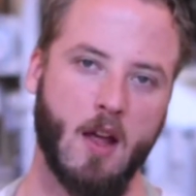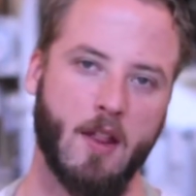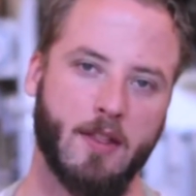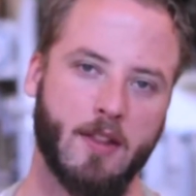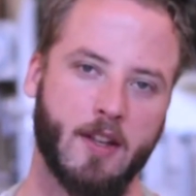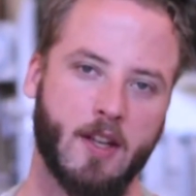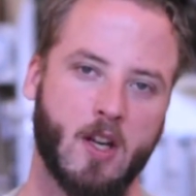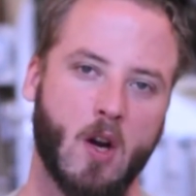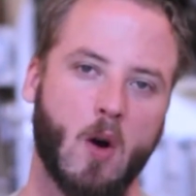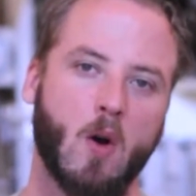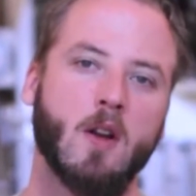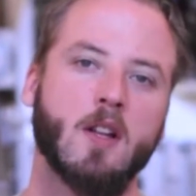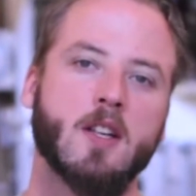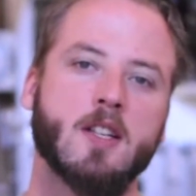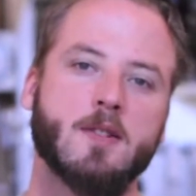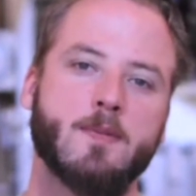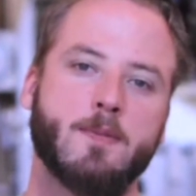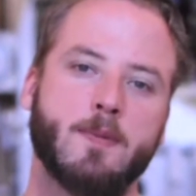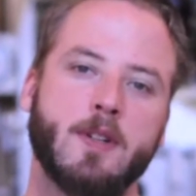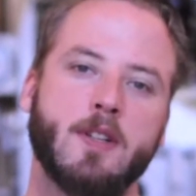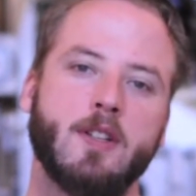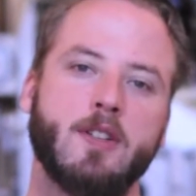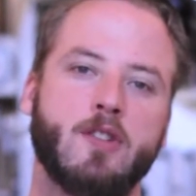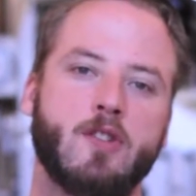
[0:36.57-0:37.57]
The goal has
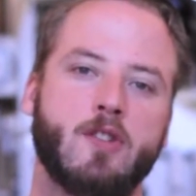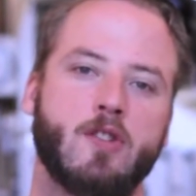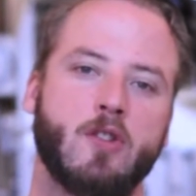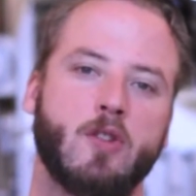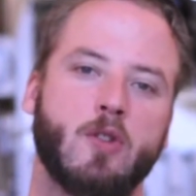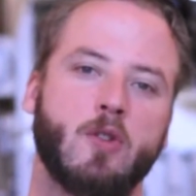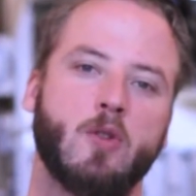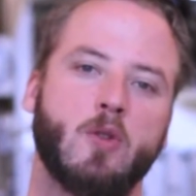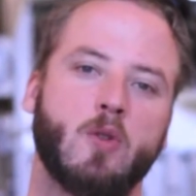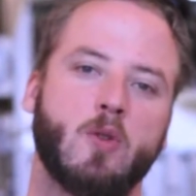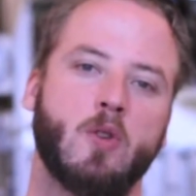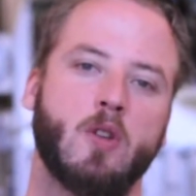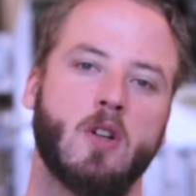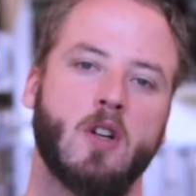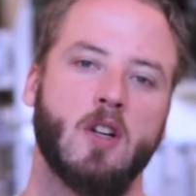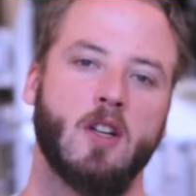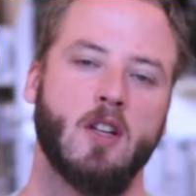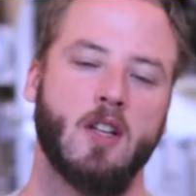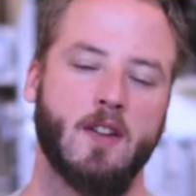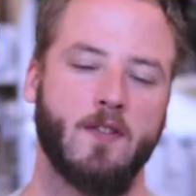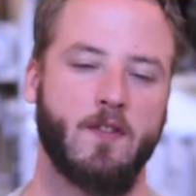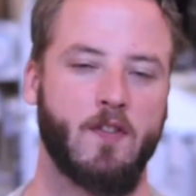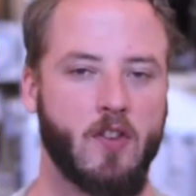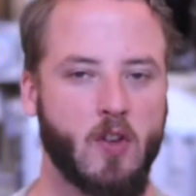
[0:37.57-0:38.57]
been to
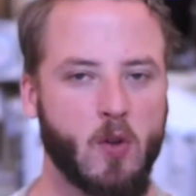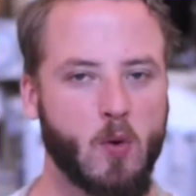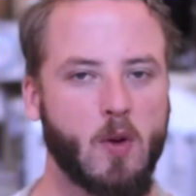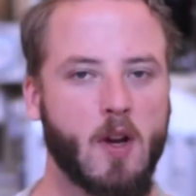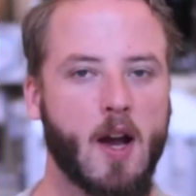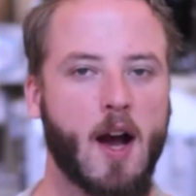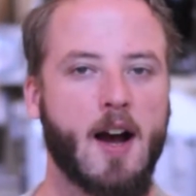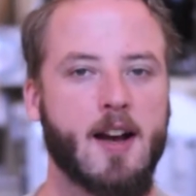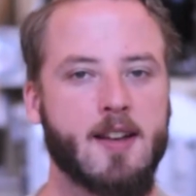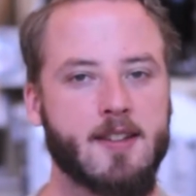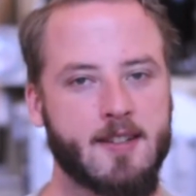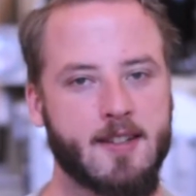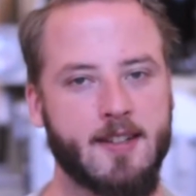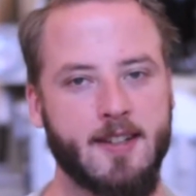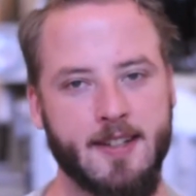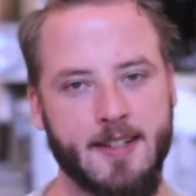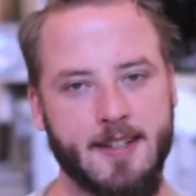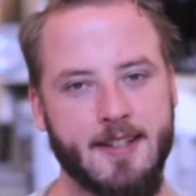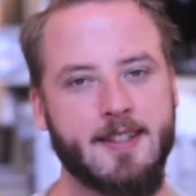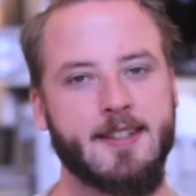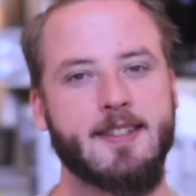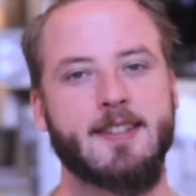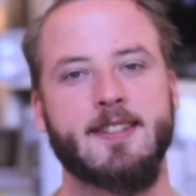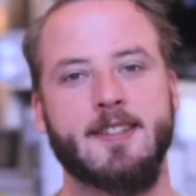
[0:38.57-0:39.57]
give you guys an
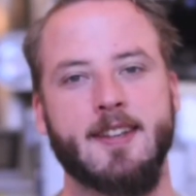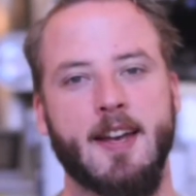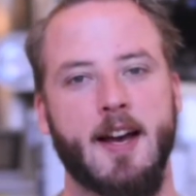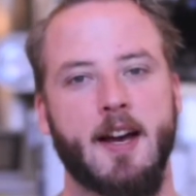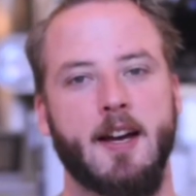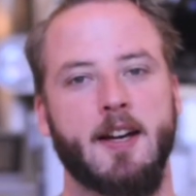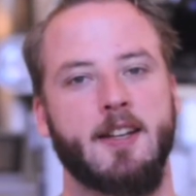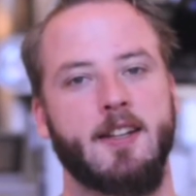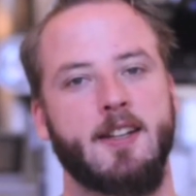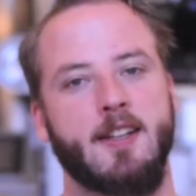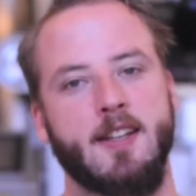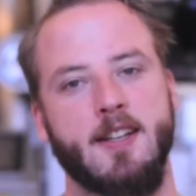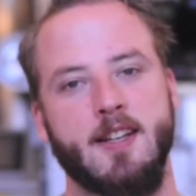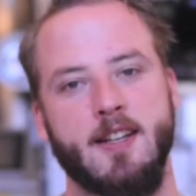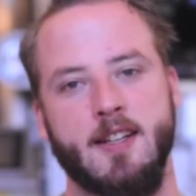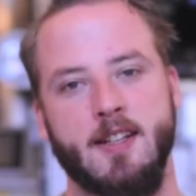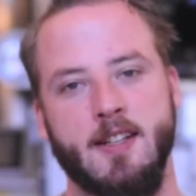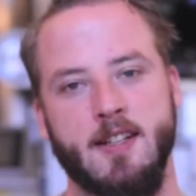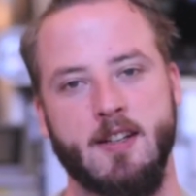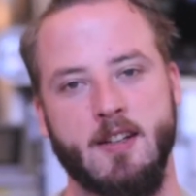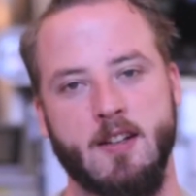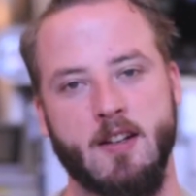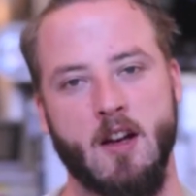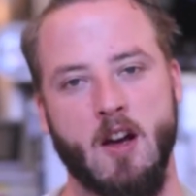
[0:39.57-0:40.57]
insight
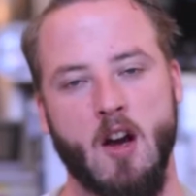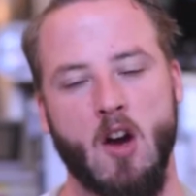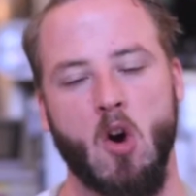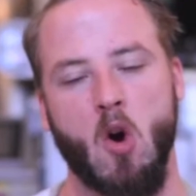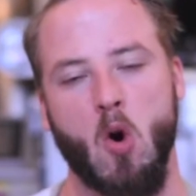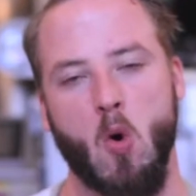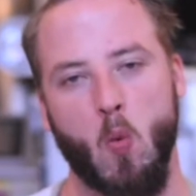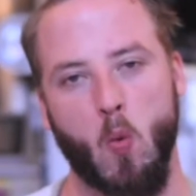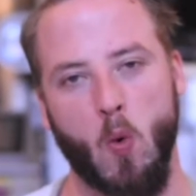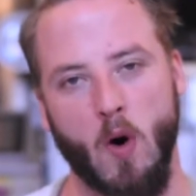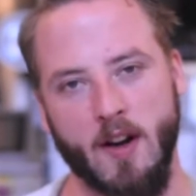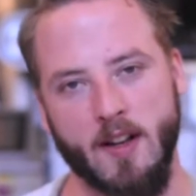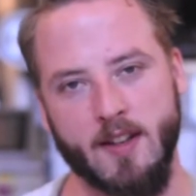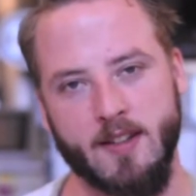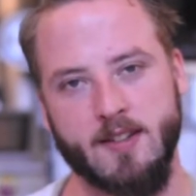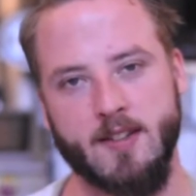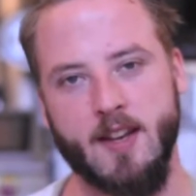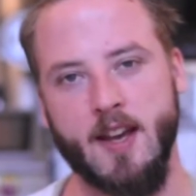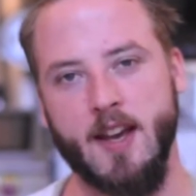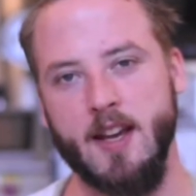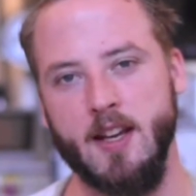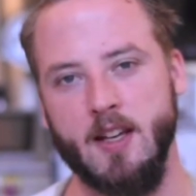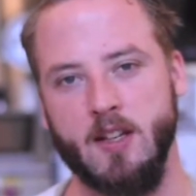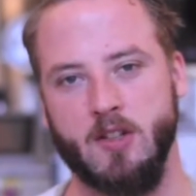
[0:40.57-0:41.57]
in what it
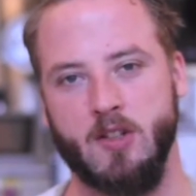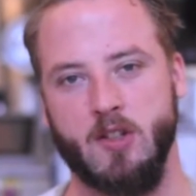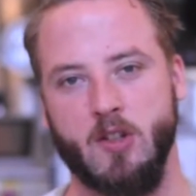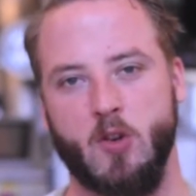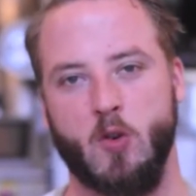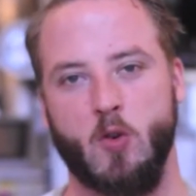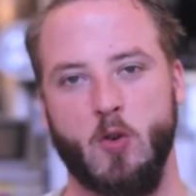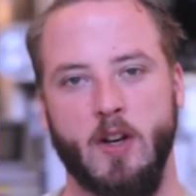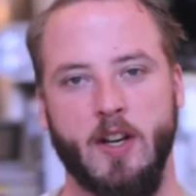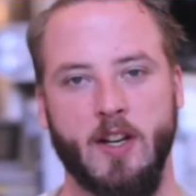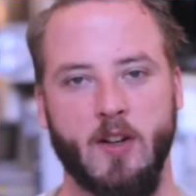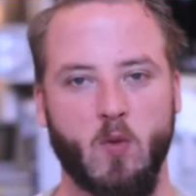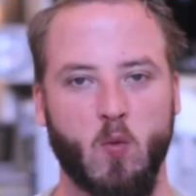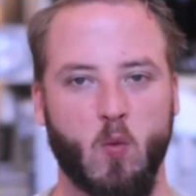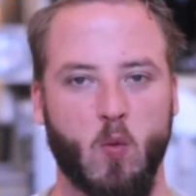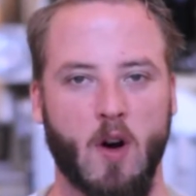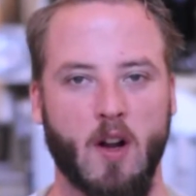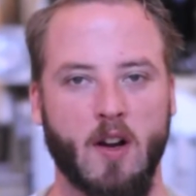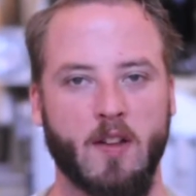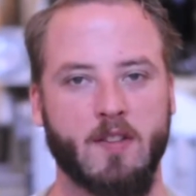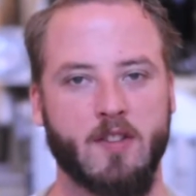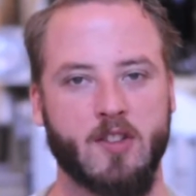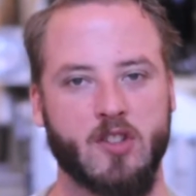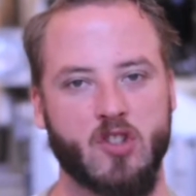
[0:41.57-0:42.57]
takes to create
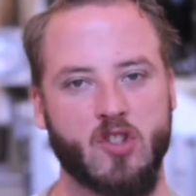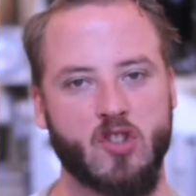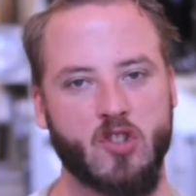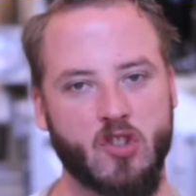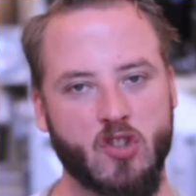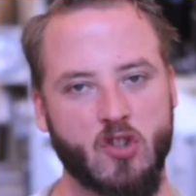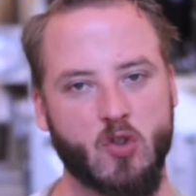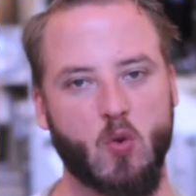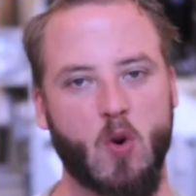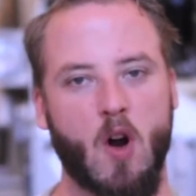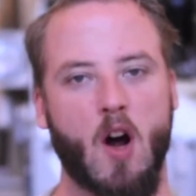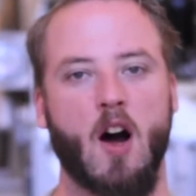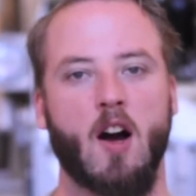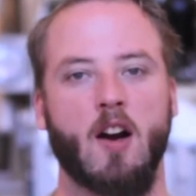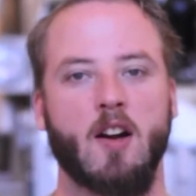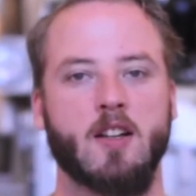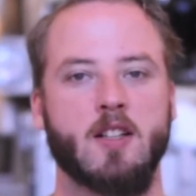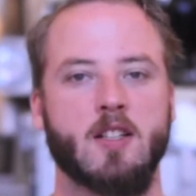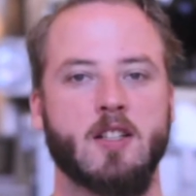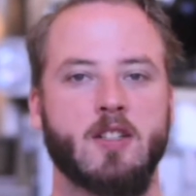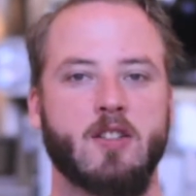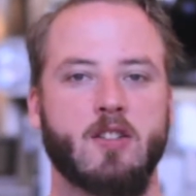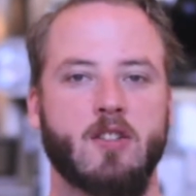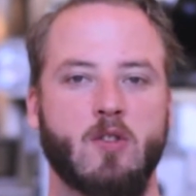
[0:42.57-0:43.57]
one of the
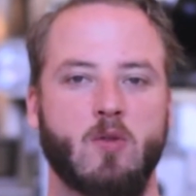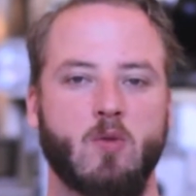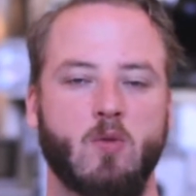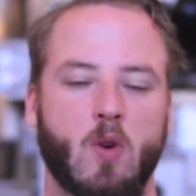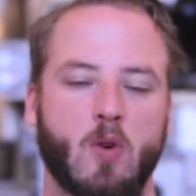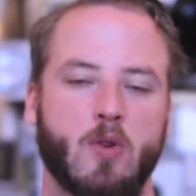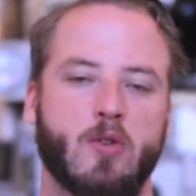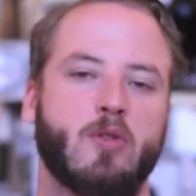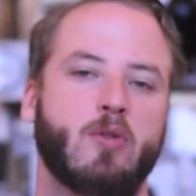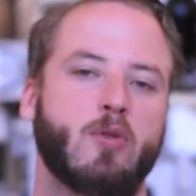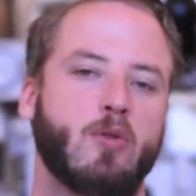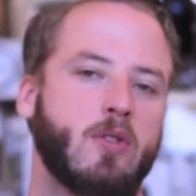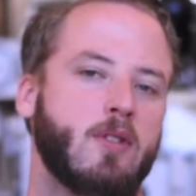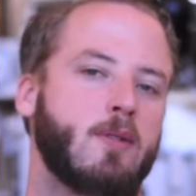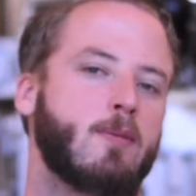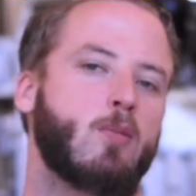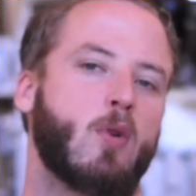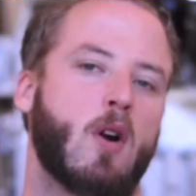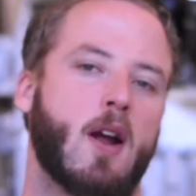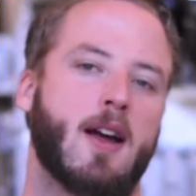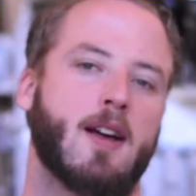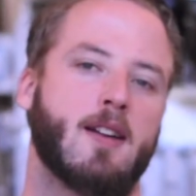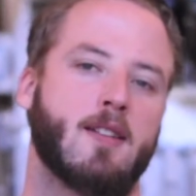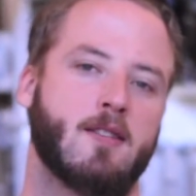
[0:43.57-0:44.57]
strongest roastery
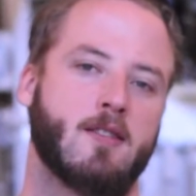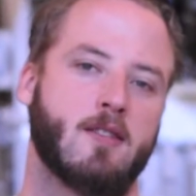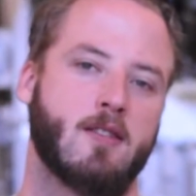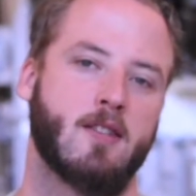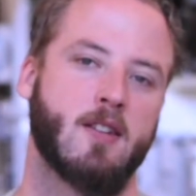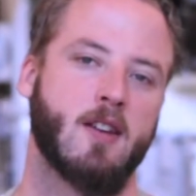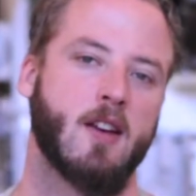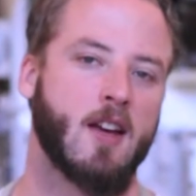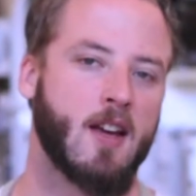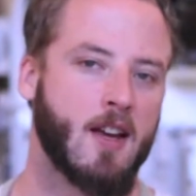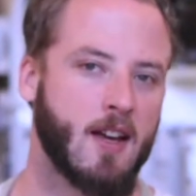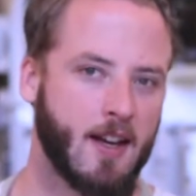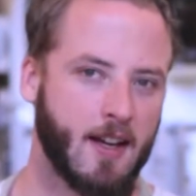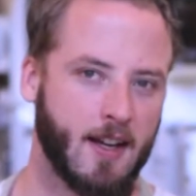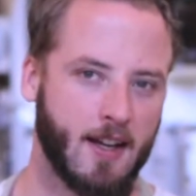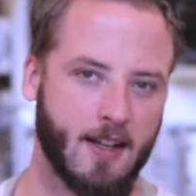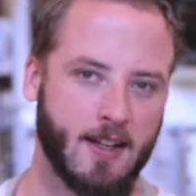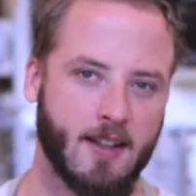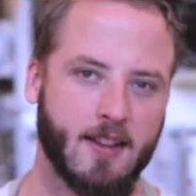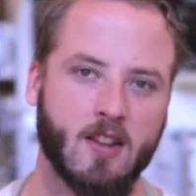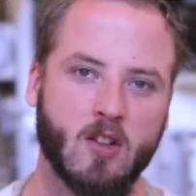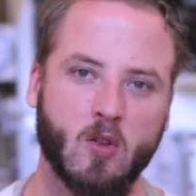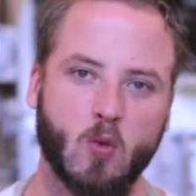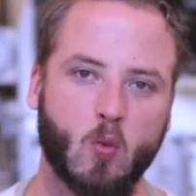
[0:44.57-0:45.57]
brands
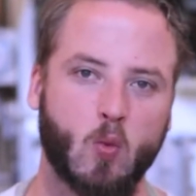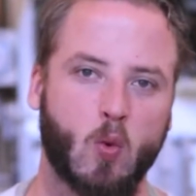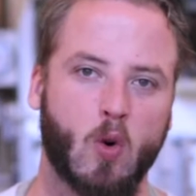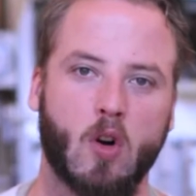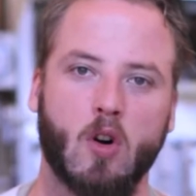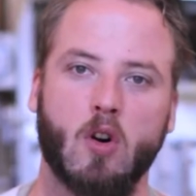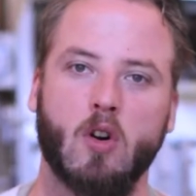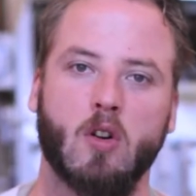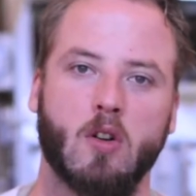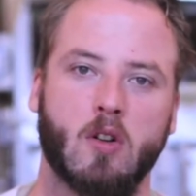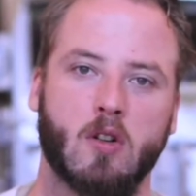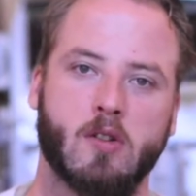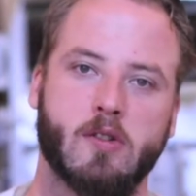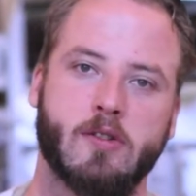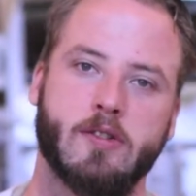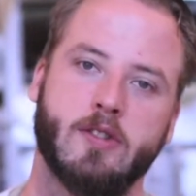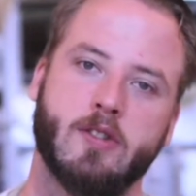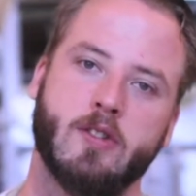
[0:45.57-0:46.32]
in the world.